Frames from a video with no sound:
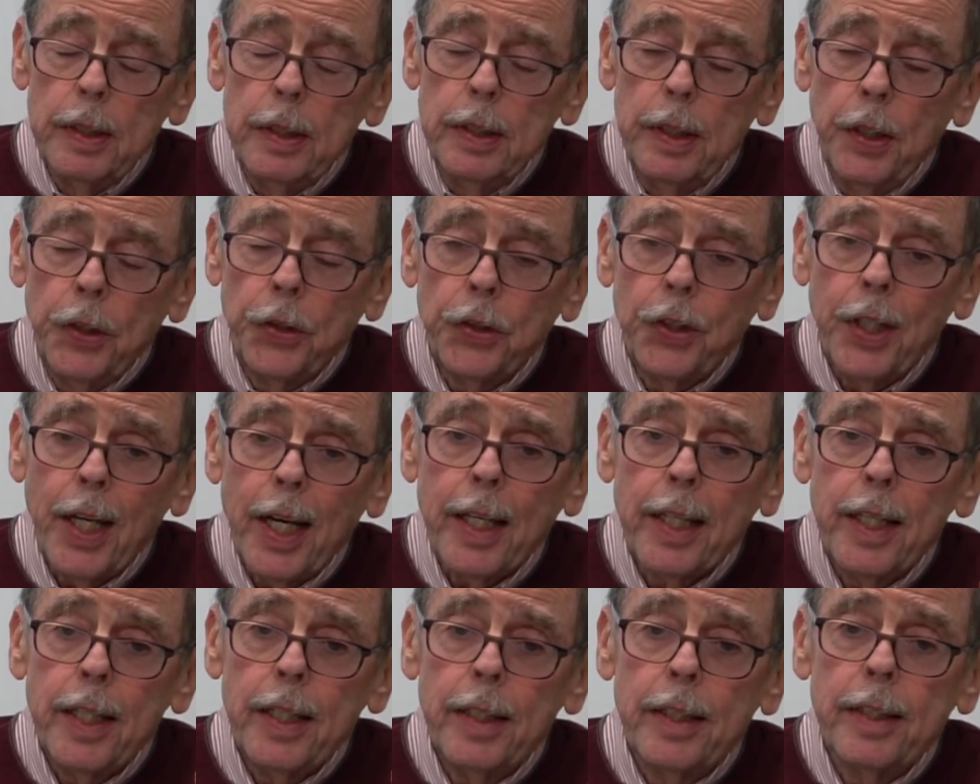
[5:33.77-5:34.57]
the
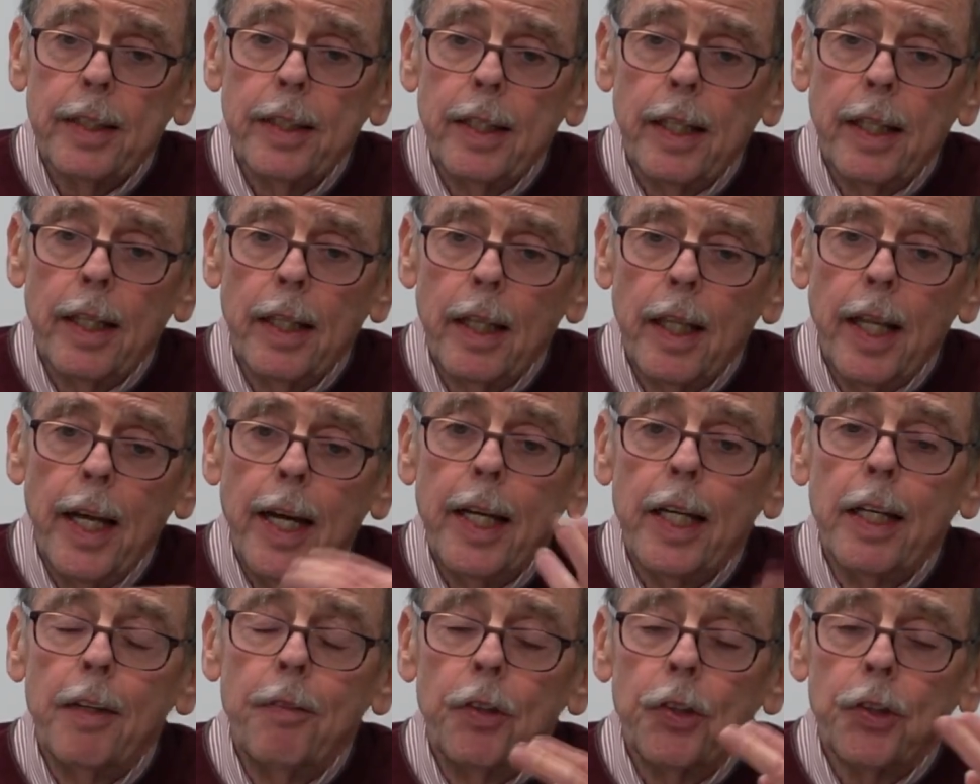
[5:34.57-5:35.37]
second uh,
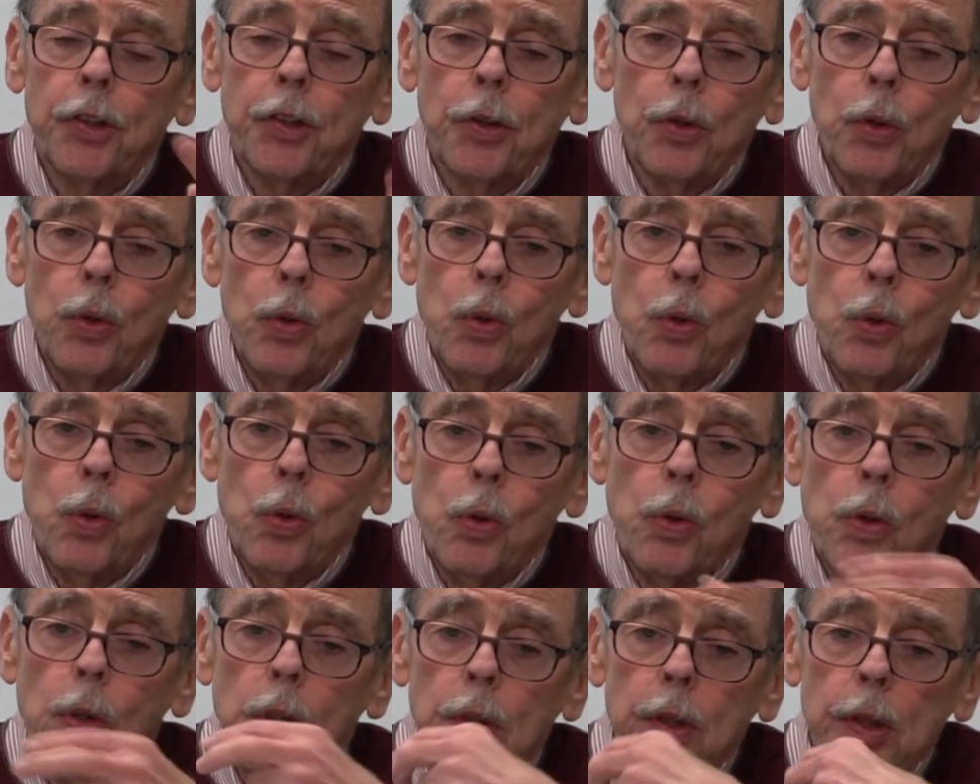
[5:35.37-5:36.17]
leg of the
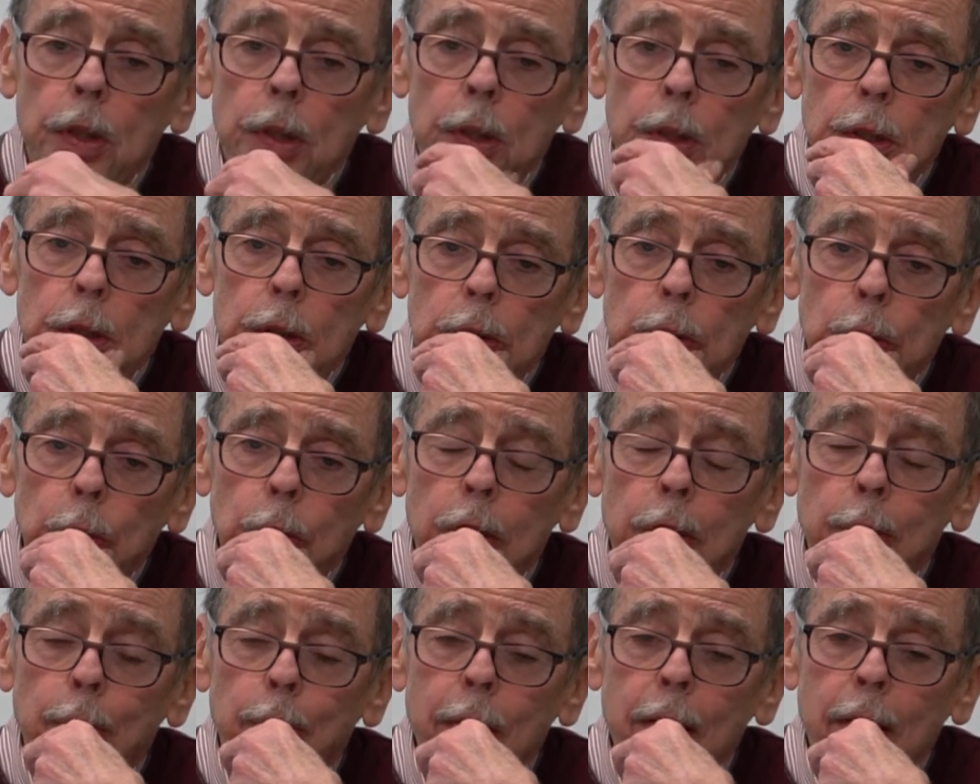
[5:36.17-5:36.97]
stool
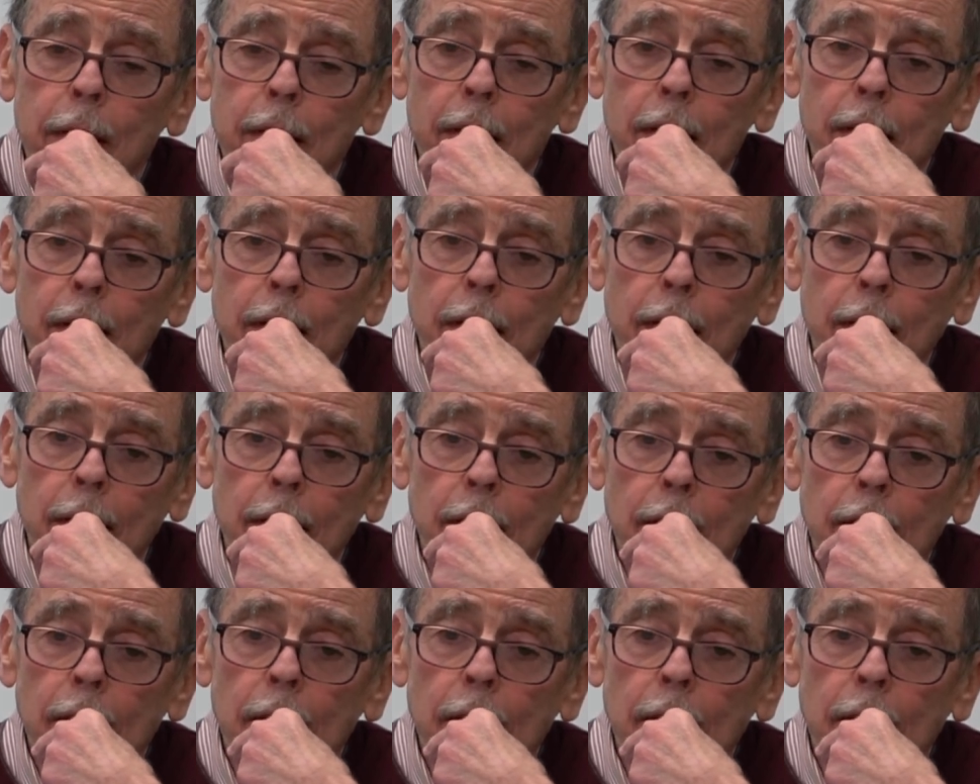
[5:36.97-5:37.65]
would be uh,